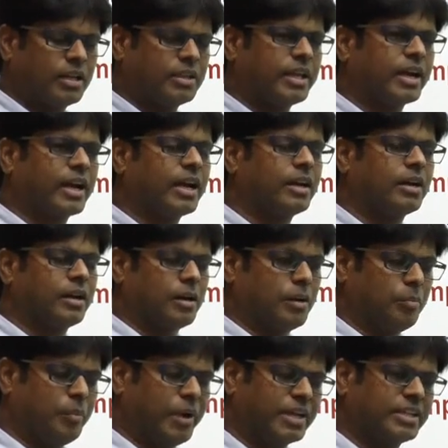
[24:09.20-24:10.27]
they can
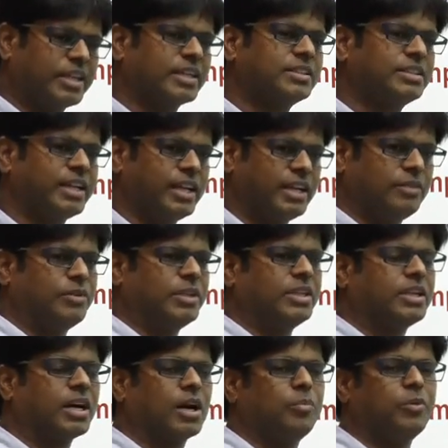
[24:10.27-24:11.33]
make their say
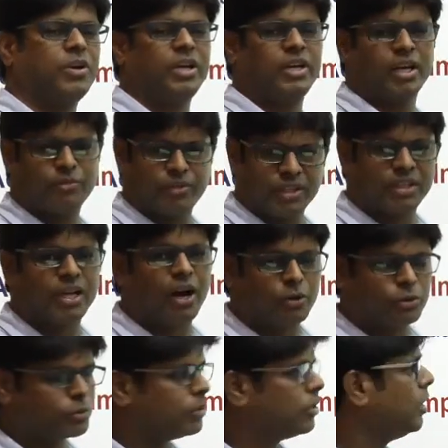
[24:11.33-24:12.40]
within the community and within the
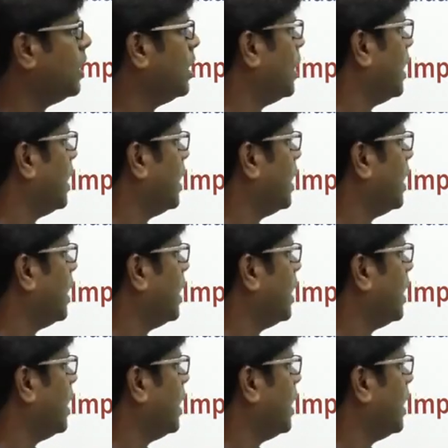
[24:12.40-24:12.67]
household.